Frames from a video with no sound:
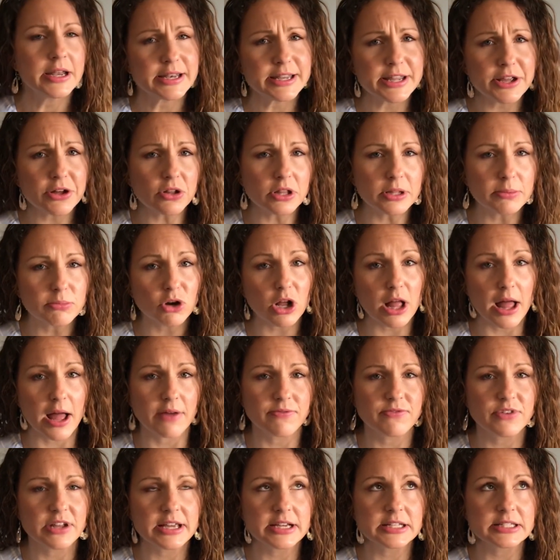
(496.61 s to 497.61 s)
Neoliberal
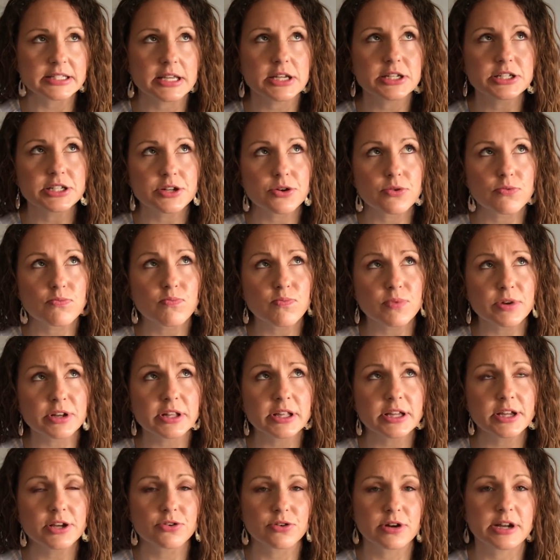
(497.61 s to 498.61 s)
advocates did a
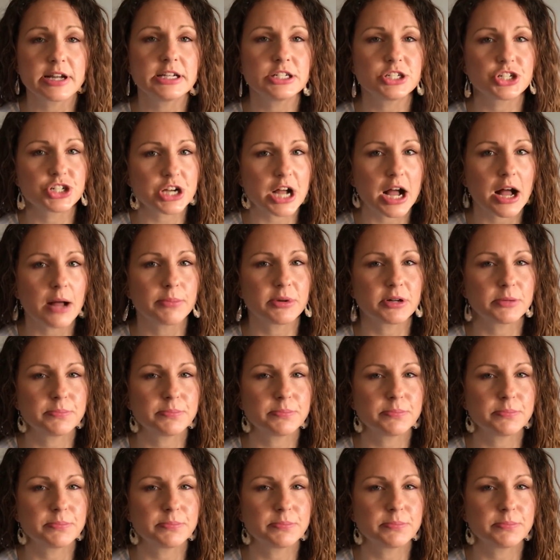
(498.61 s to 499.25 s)
really great job